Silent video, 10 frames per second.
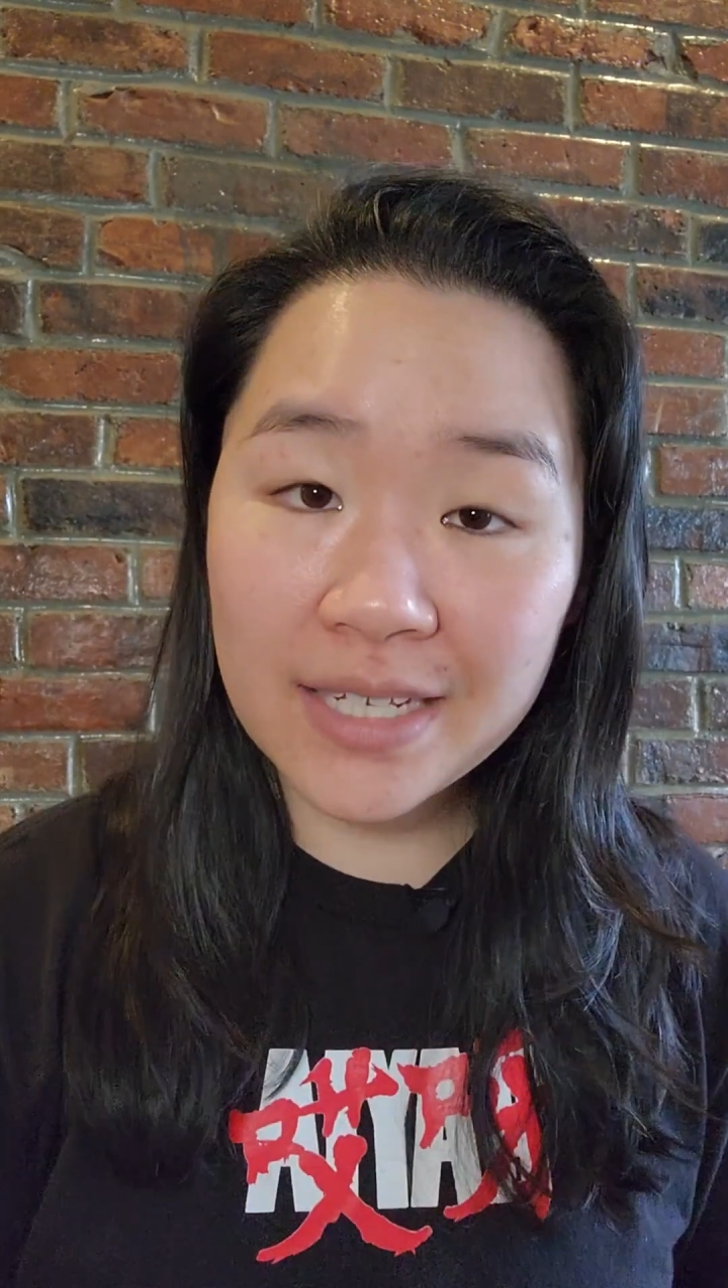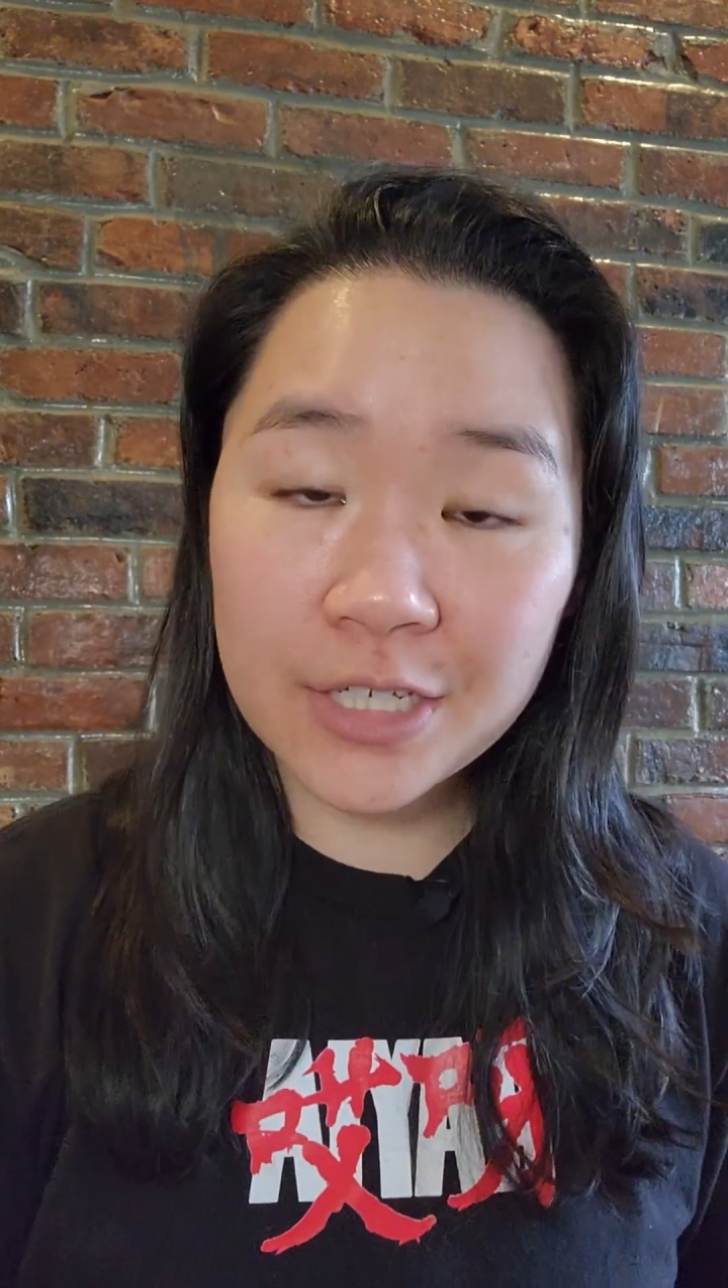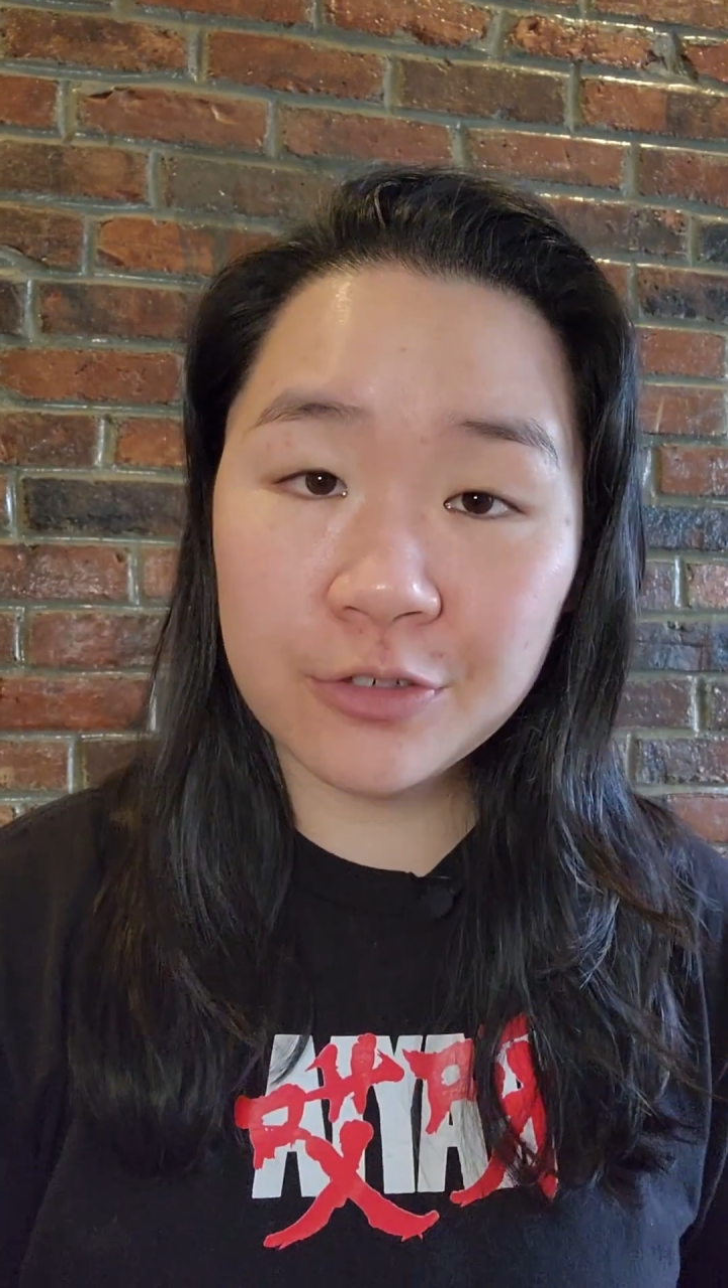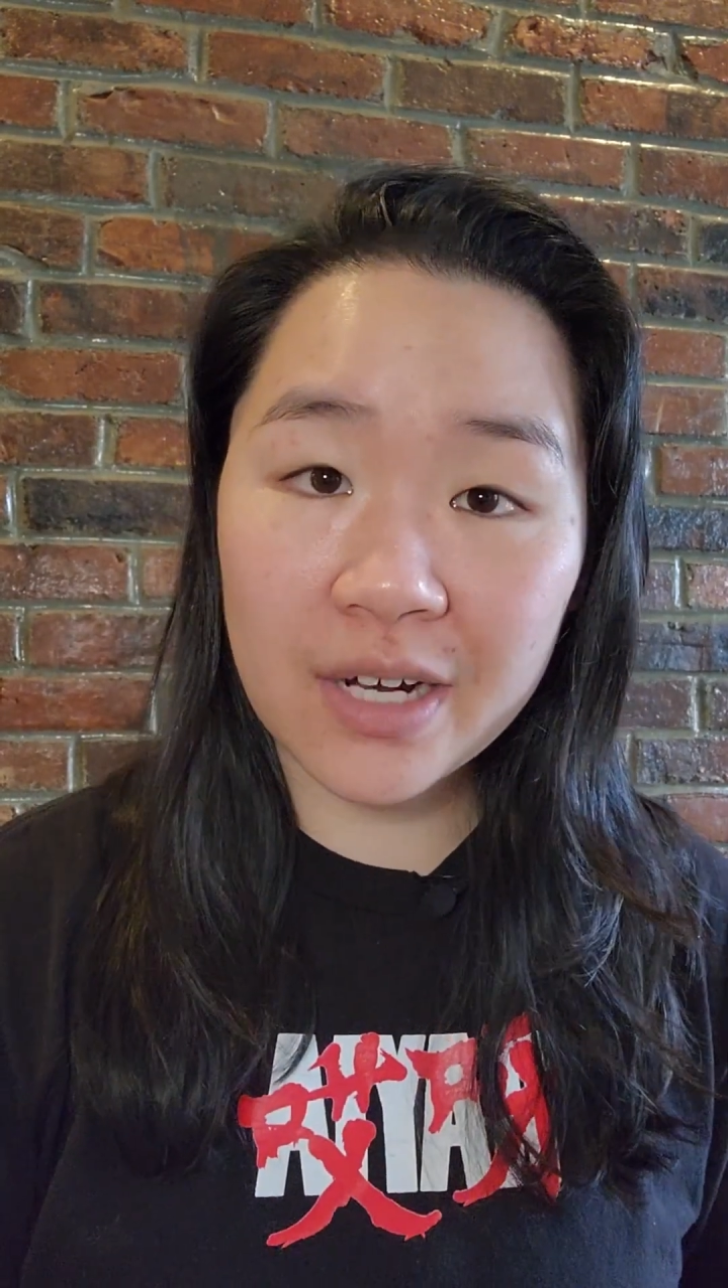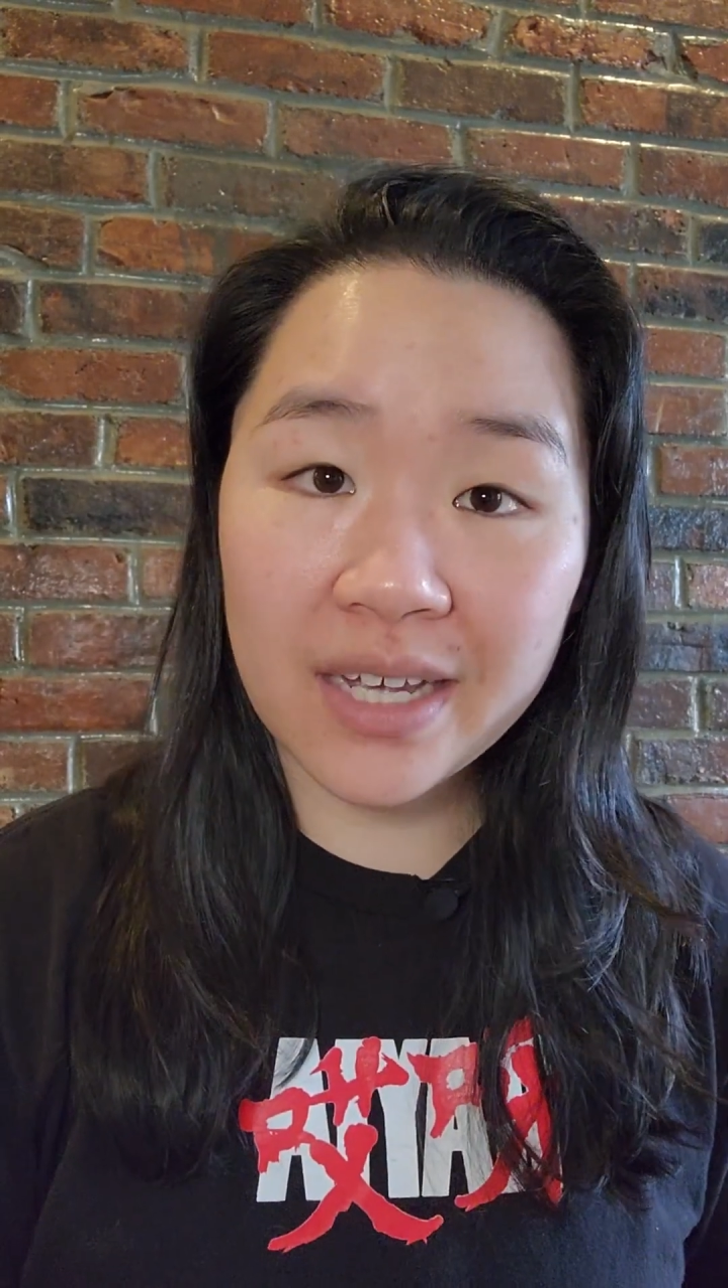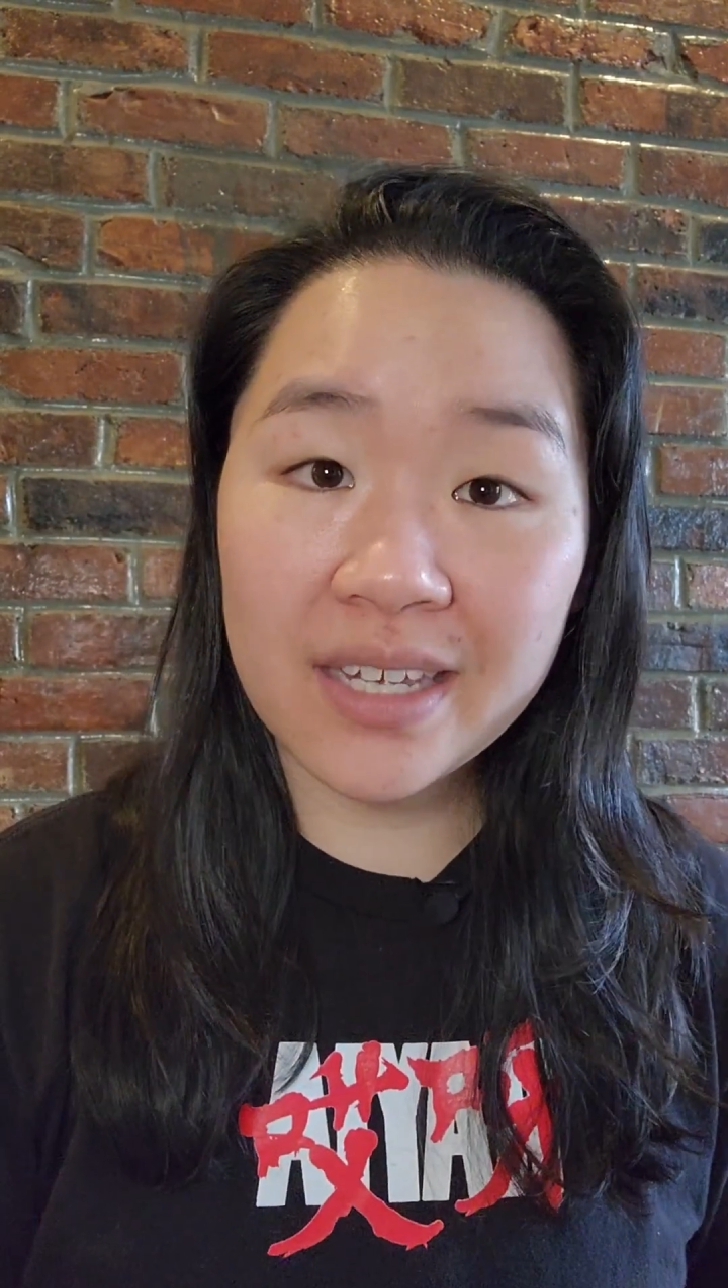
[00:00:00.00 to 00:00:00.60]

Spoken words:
to dry.